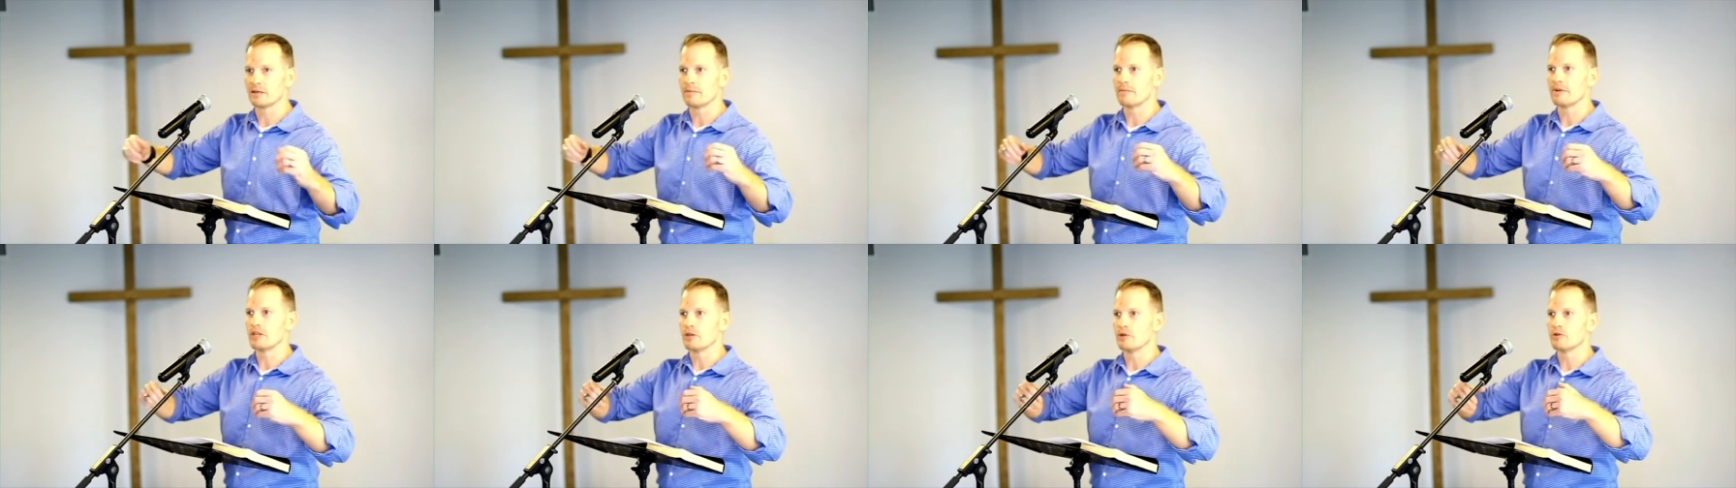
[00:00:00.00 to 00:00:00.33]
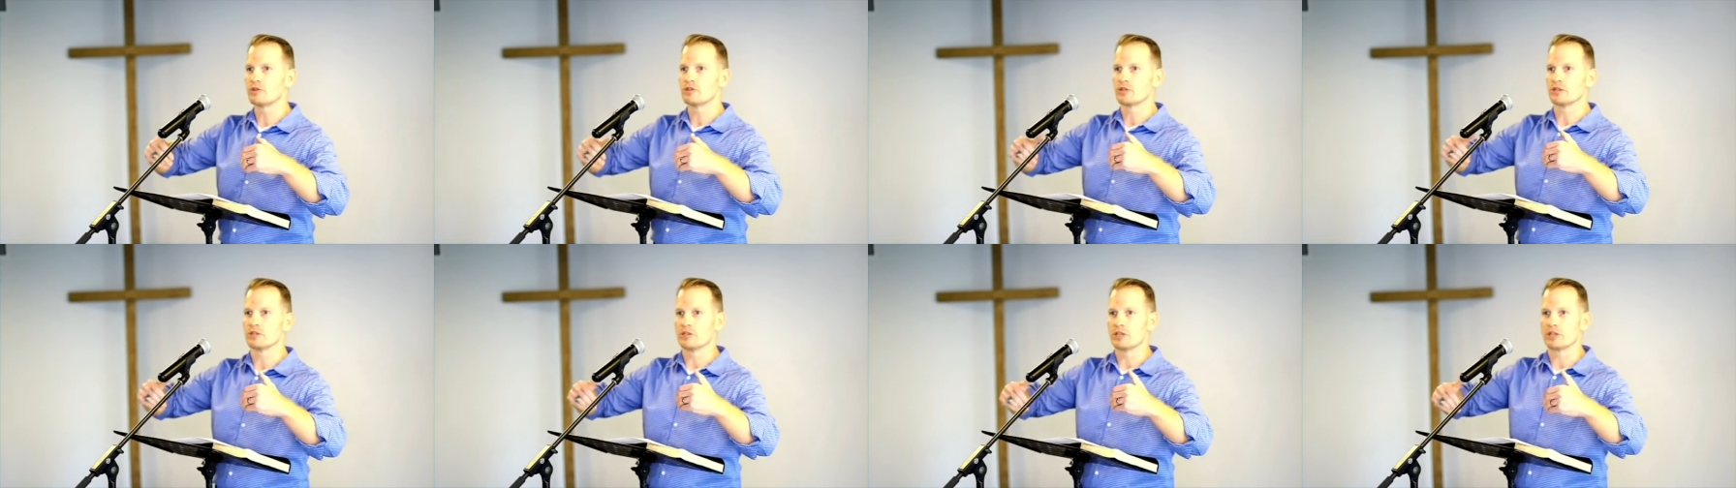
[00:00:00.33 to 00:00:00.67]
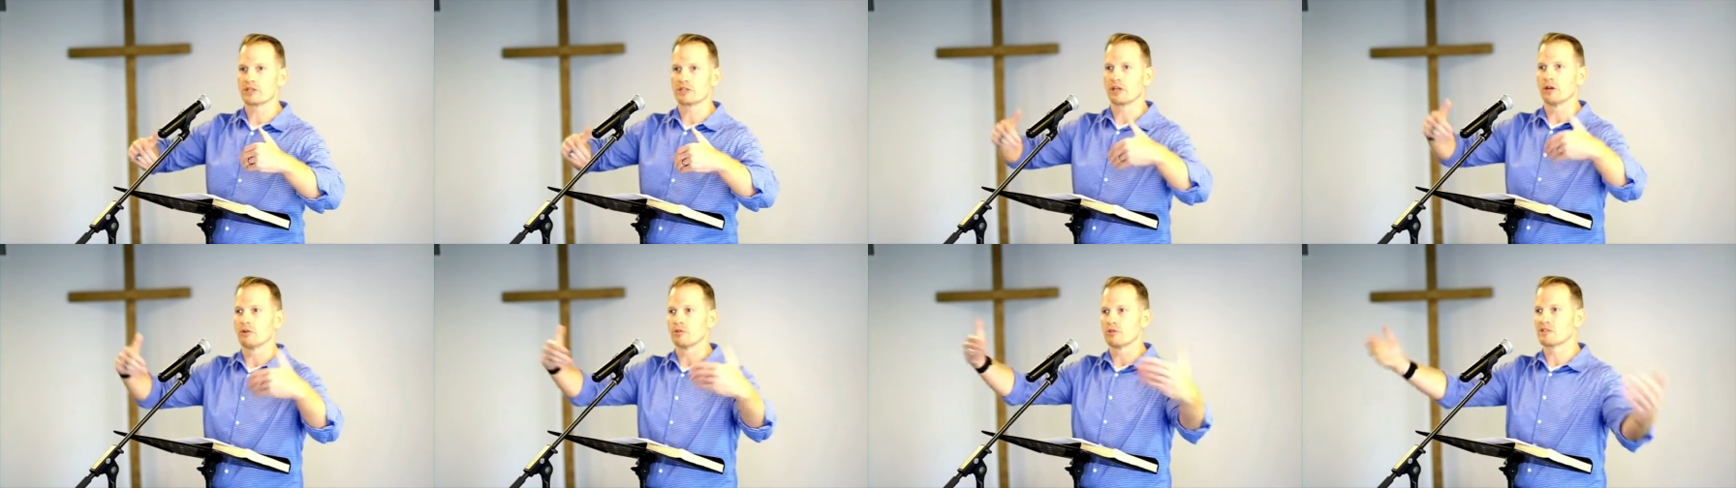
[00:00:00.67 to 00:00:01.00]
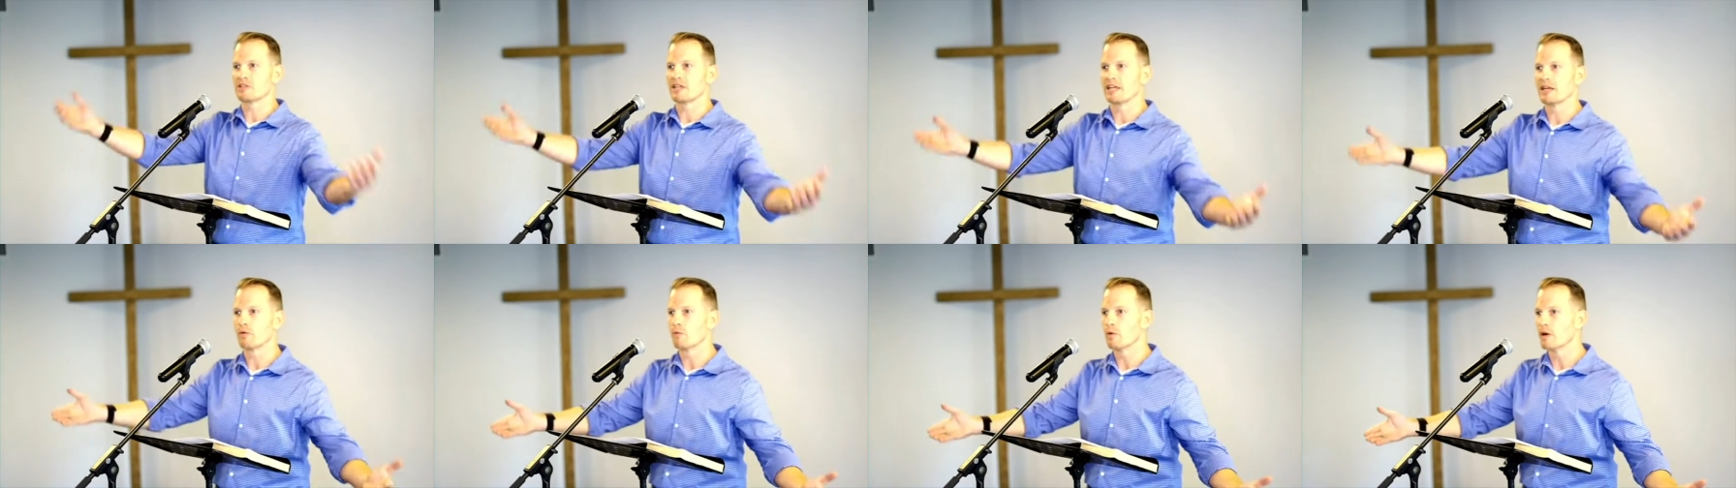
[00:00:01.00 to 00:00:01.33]
mean you should just go
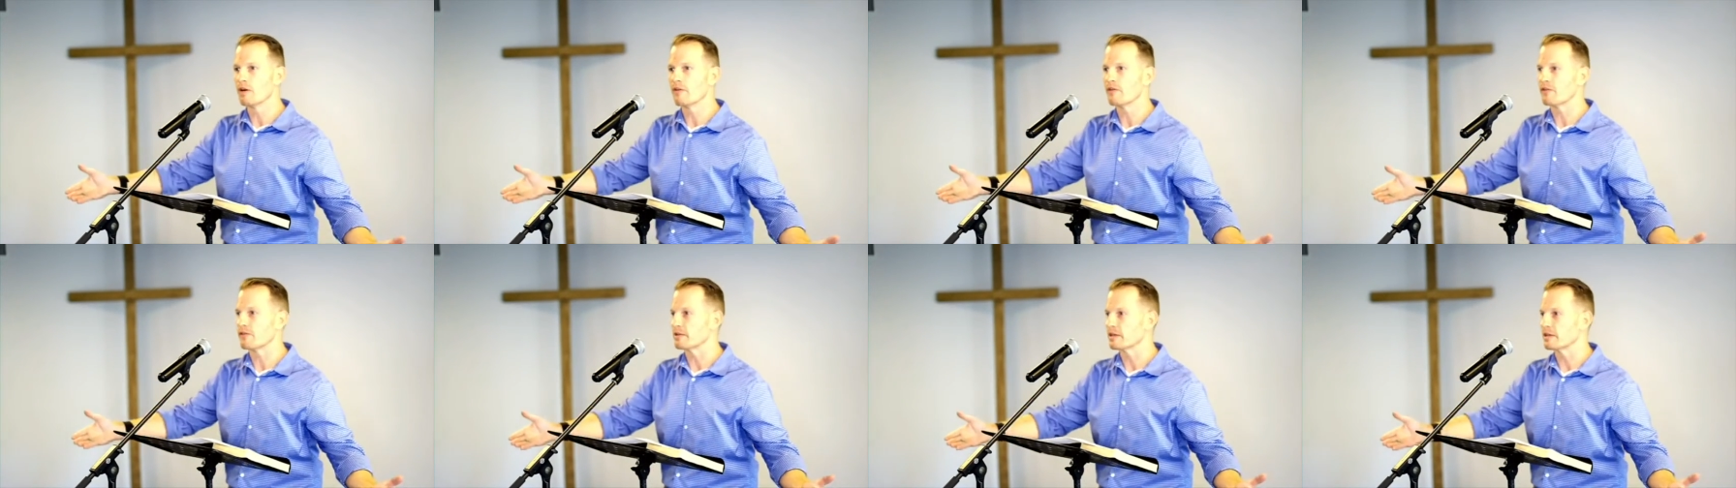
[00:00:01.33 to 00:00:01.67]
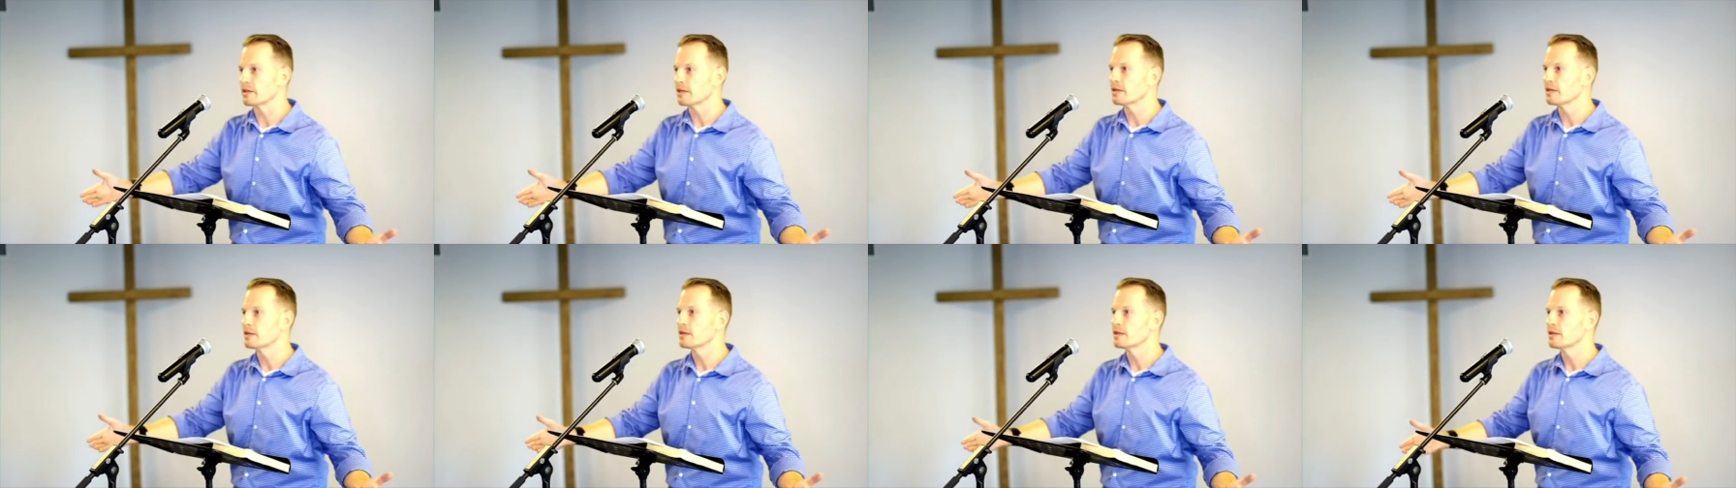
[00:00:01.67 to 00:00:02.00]
sin willfully. It